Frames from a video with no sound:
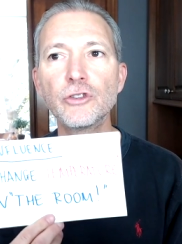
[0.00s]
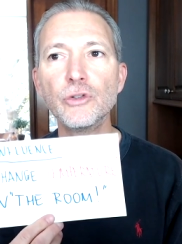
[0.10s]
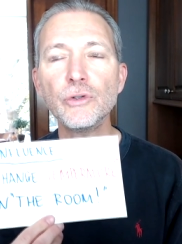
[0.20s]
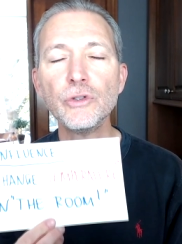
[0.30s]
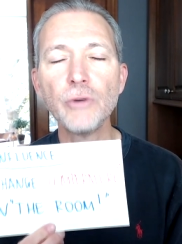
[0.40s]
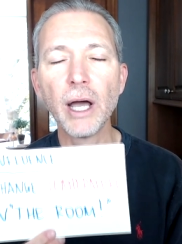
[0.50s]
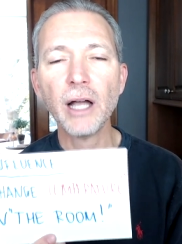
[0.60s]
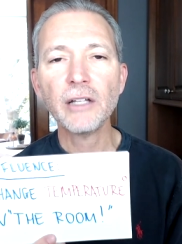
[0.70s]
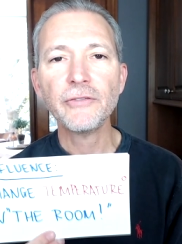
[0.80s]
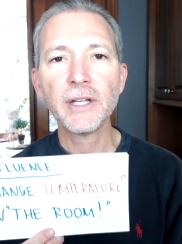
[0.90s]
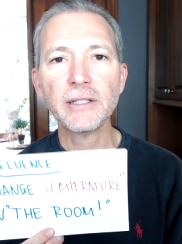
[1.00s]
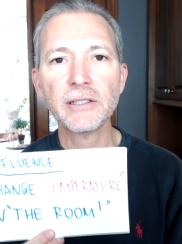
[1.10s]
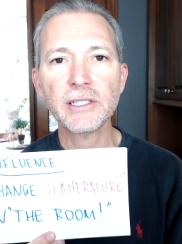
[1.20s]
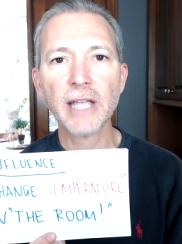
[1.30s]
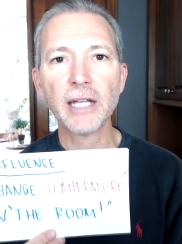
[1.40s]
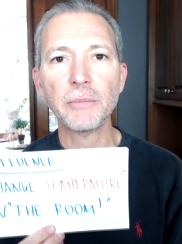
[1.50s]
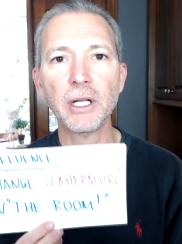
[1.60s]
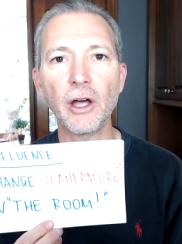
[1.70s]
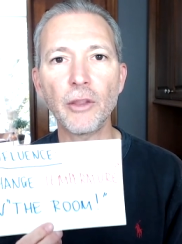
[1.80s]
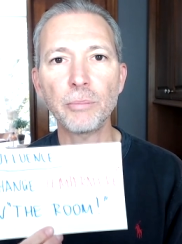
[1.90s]
do you elevate the
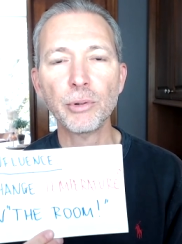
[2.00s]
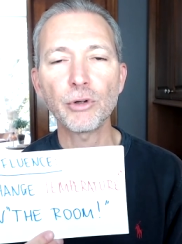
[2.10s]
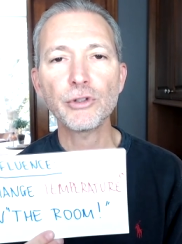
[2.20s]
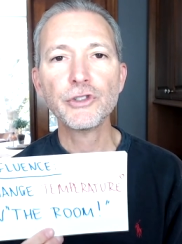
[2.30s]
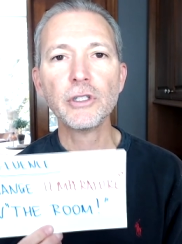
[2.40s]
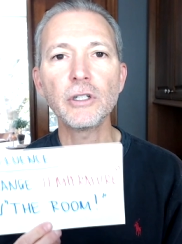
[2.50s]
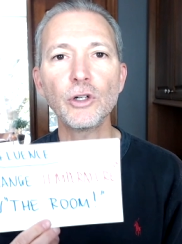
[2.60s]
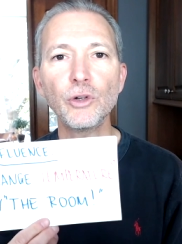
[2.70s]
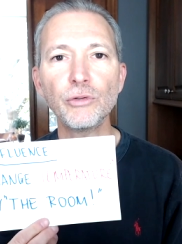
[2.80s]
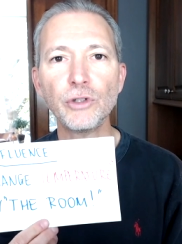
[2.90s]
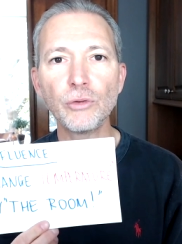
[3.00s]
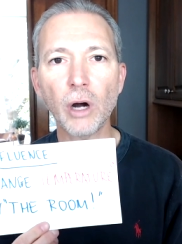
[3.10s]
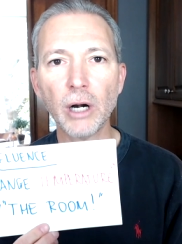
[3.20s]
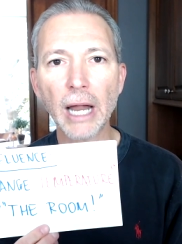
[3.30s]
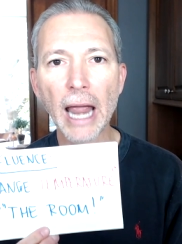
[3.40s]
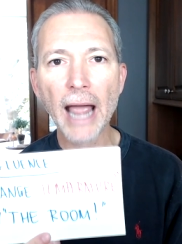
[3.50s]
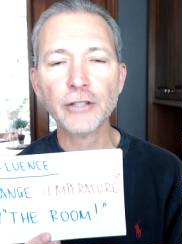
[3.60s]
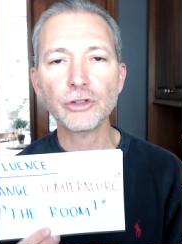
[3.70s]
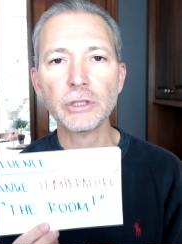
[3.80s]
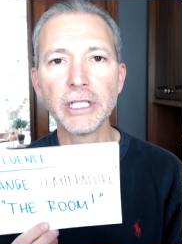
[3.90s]
sentiment of the person who you are
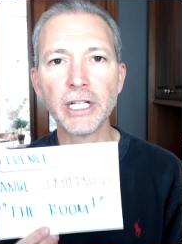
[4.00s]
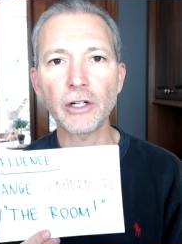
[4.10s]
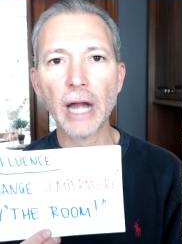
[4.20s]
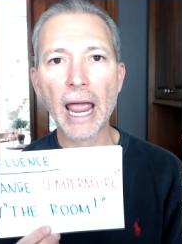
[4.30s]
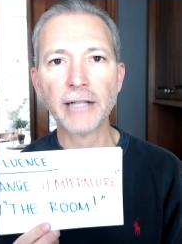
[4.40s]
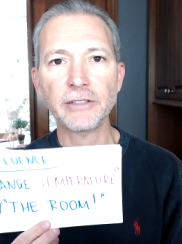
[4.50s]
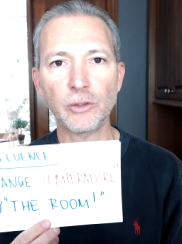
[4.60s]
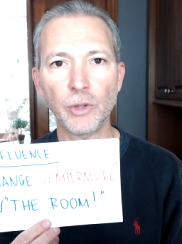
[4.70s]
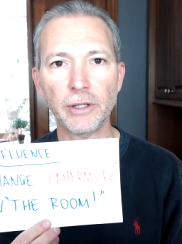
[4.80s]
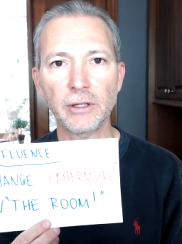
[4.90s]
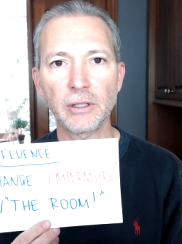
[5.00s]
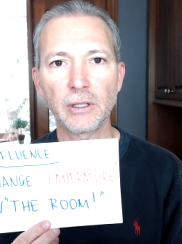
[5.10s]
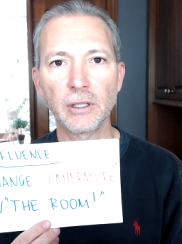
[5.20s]
actually interacting with